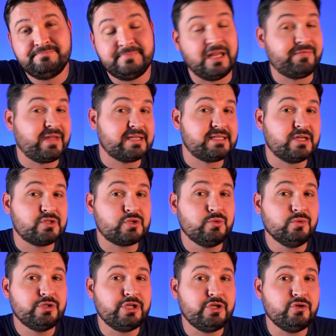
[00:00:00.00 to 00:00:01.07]
Now, if that sounds
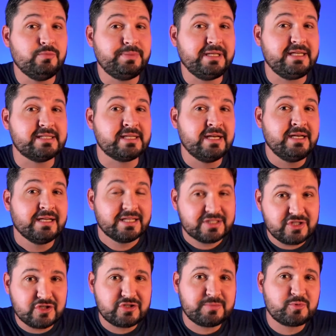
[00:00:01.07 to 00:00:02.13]
cool to you, please
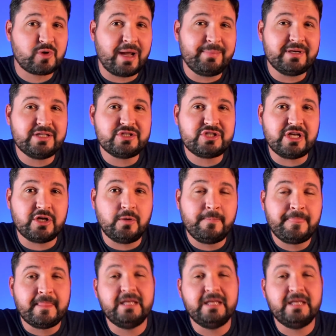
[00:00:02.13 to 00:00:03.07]
consider subscribing to the channel,